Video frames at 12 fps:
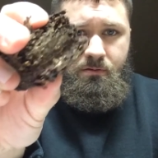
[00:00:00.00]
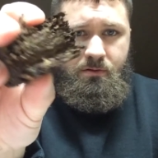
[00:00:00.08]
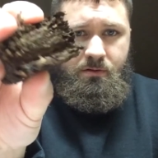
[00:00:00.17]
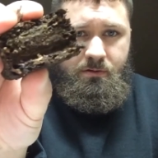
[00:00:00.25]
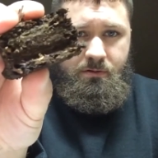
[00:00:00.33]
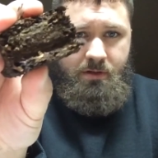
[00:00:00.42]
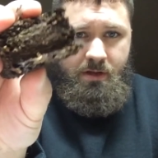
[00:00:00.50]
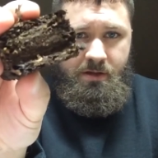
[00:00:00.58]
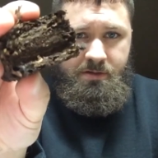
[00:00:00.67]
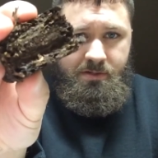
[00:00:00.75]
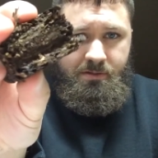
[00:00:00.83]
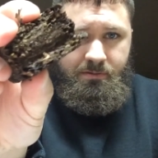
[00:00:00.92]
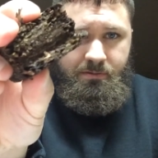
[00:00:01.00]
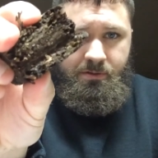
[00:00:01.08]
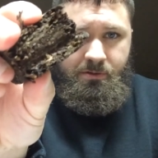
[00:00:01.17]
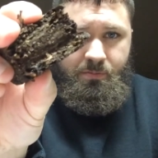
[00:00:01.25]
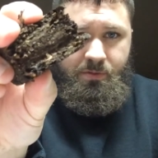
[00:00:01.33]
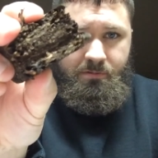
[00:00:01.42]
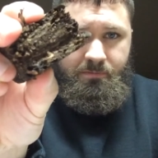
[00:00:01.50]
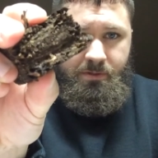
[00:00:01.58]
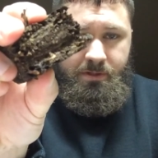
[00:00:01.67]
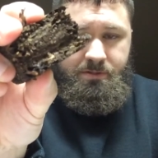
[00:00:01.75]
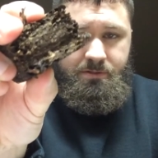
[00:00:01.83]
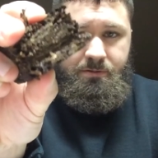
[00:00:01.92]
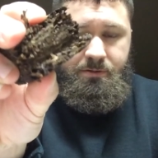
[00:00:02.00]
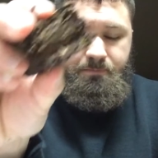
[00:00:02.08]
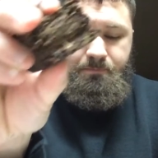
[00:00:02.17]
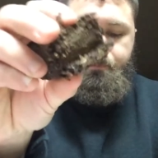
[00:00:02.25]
And it has a little bit of flex to it.